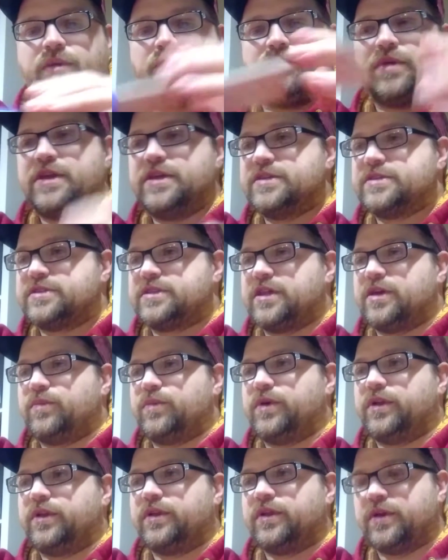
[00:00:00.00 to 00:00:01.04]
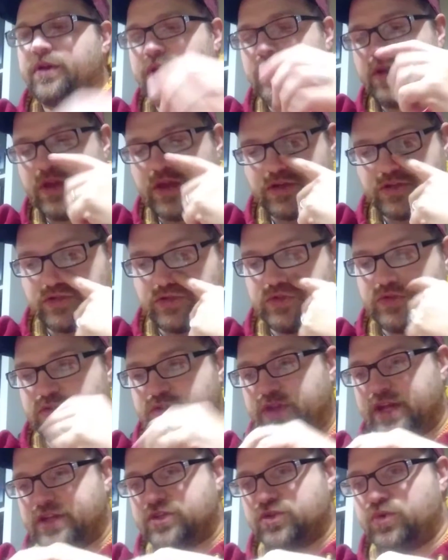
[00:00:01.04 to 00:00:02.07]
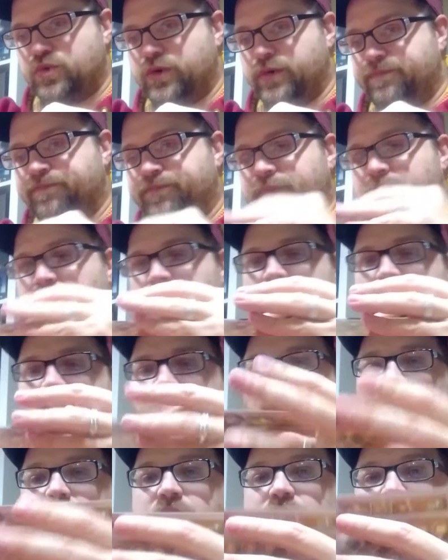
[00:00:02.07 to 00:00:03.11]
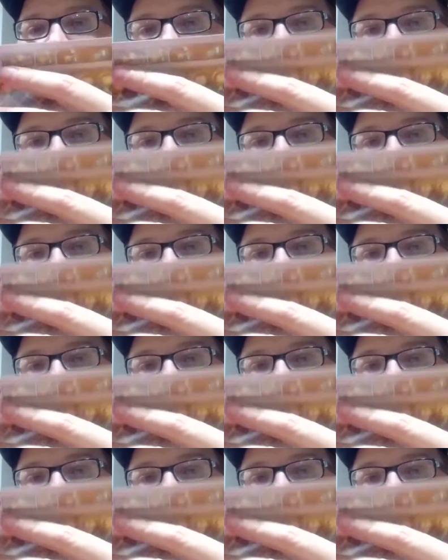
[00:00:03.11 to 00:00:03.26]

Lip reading: piece that we'll get to. So that's cool. All